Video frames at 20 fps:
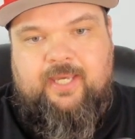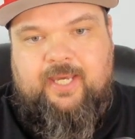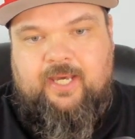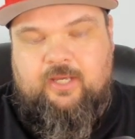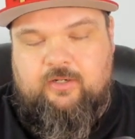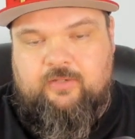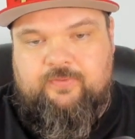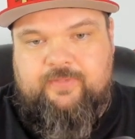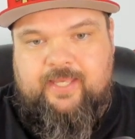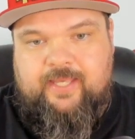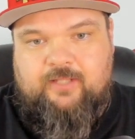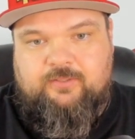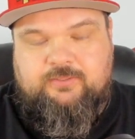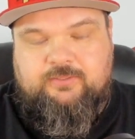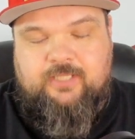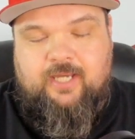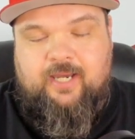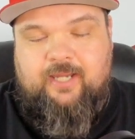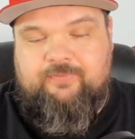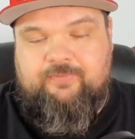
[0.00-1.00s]
out on the
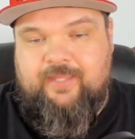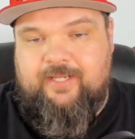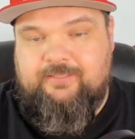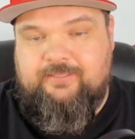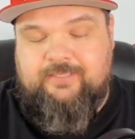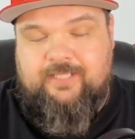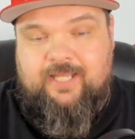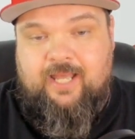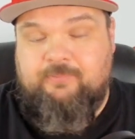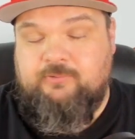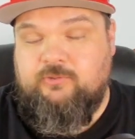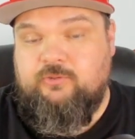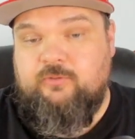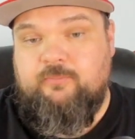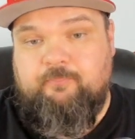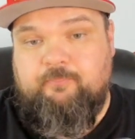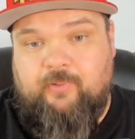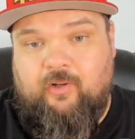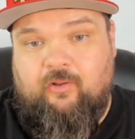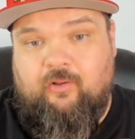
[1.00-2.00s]
outside that is an
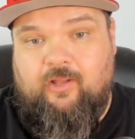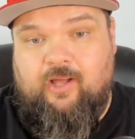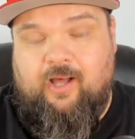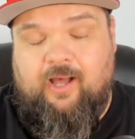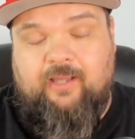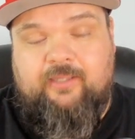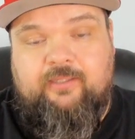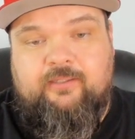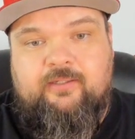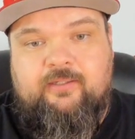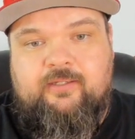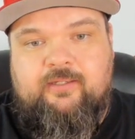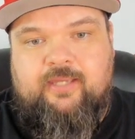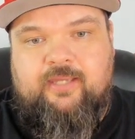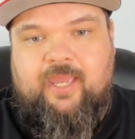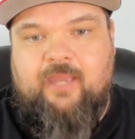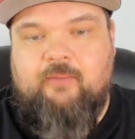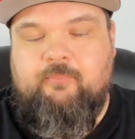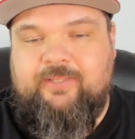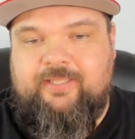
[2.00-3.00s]
absolute ball hawk.
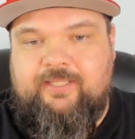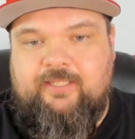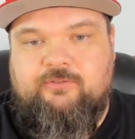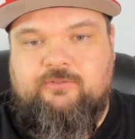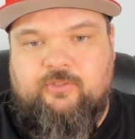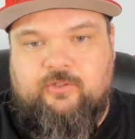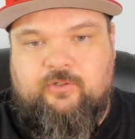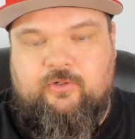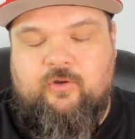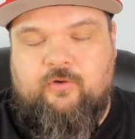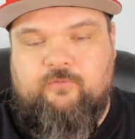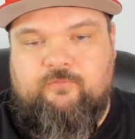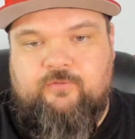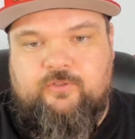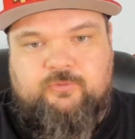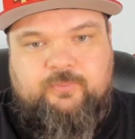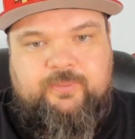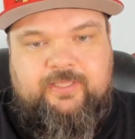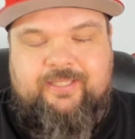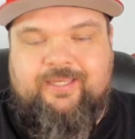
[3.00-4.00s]
And we need
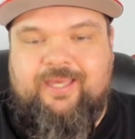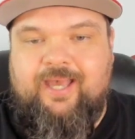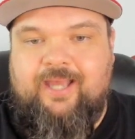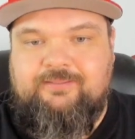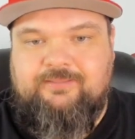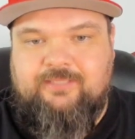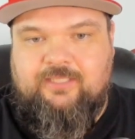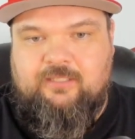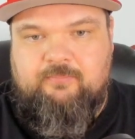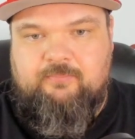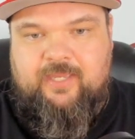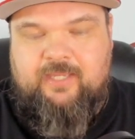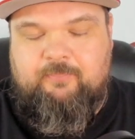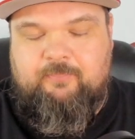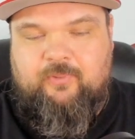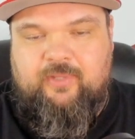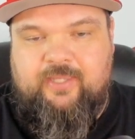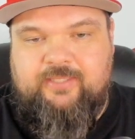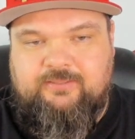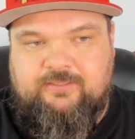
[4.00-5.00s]
turnovers. We need guys that can make
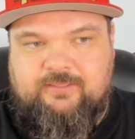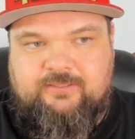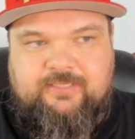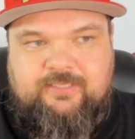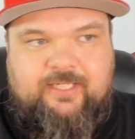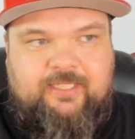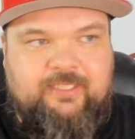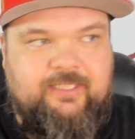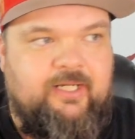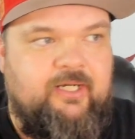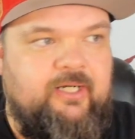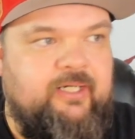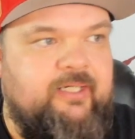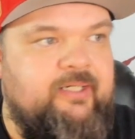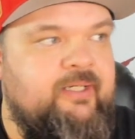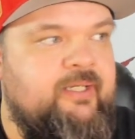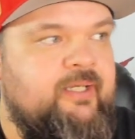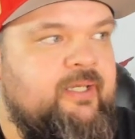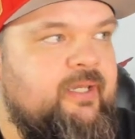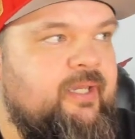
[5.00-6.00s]
plays in the
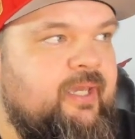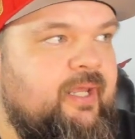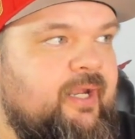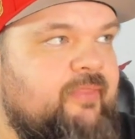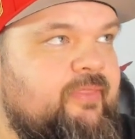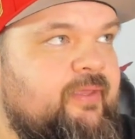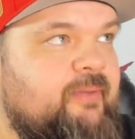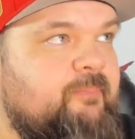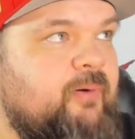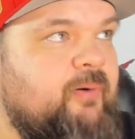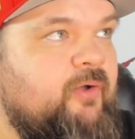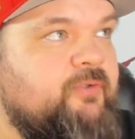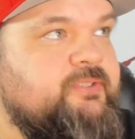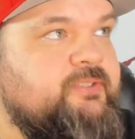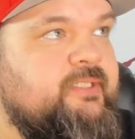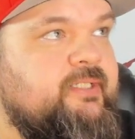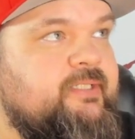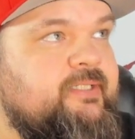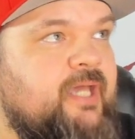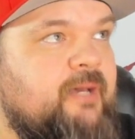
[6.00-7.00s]
secondary. And I think
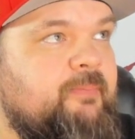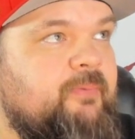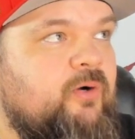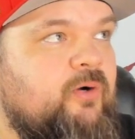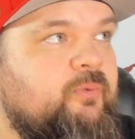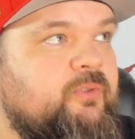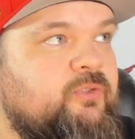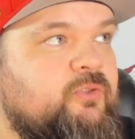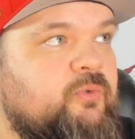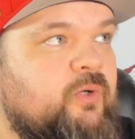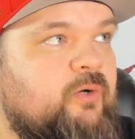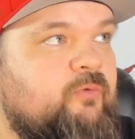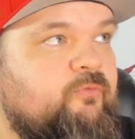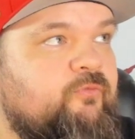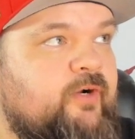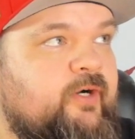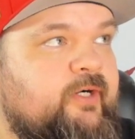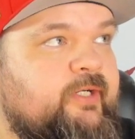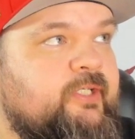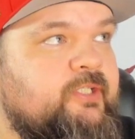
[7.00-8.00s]
Paulson Adebo would do a
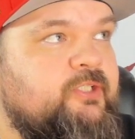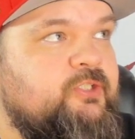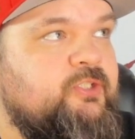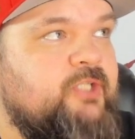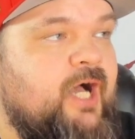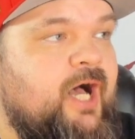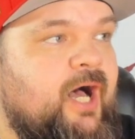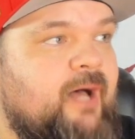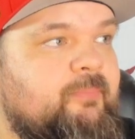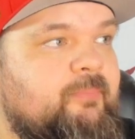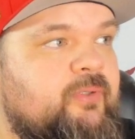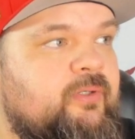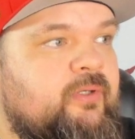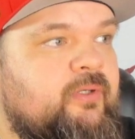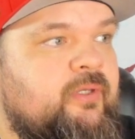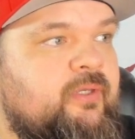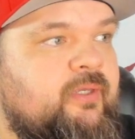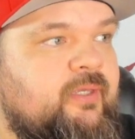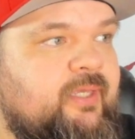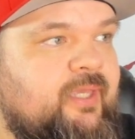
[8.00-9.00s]
very good job
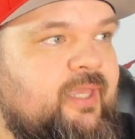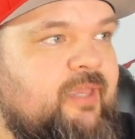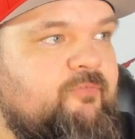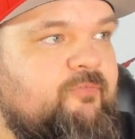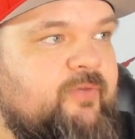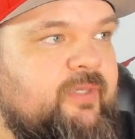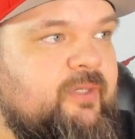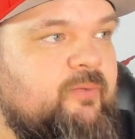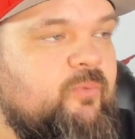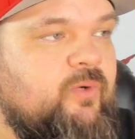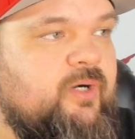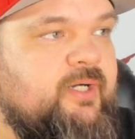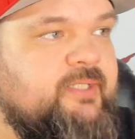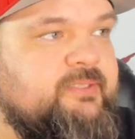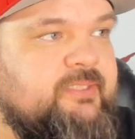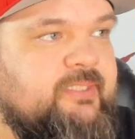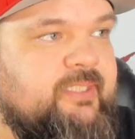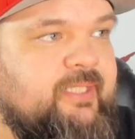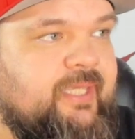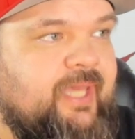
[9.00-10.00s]
if he
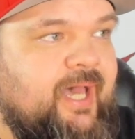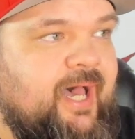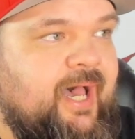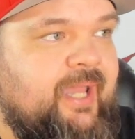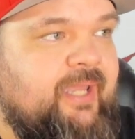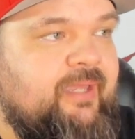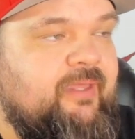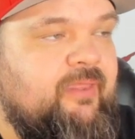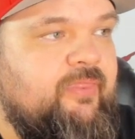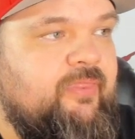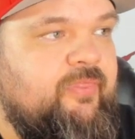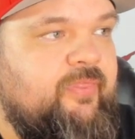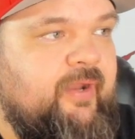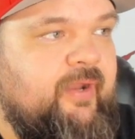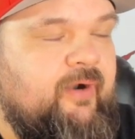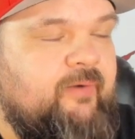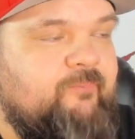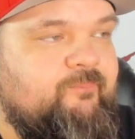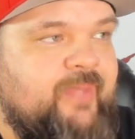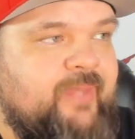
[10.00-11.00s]
was the guy
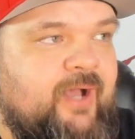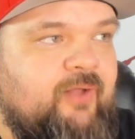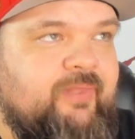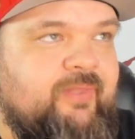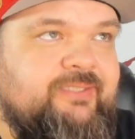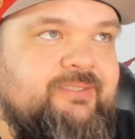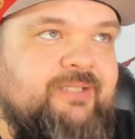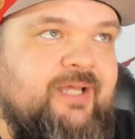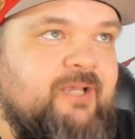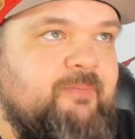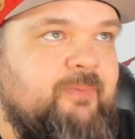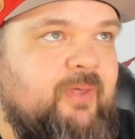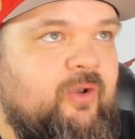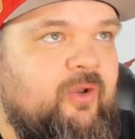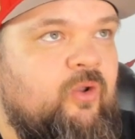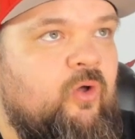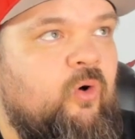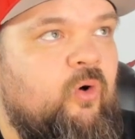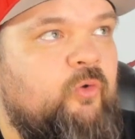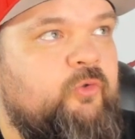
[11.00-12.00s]
there. Now, let's talk about
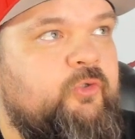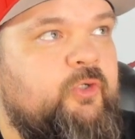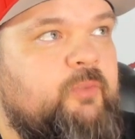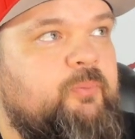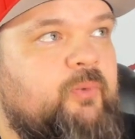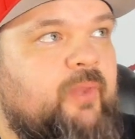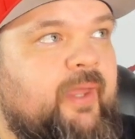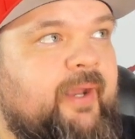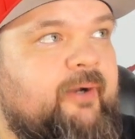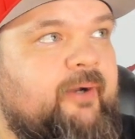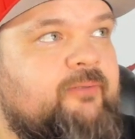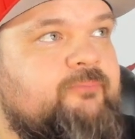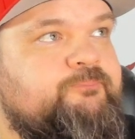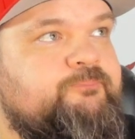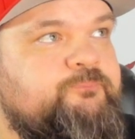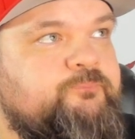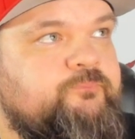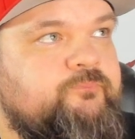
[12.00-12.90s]
an older player.